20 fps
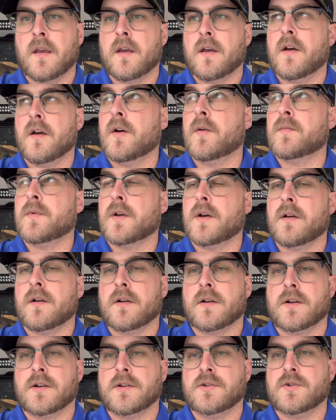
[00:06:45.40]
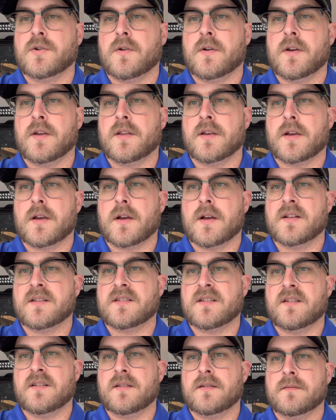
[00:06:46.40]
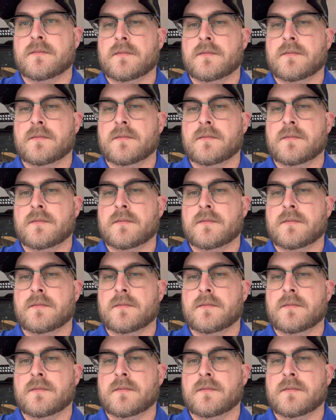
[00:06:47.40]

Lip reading: Hope y'all are enjoying the content.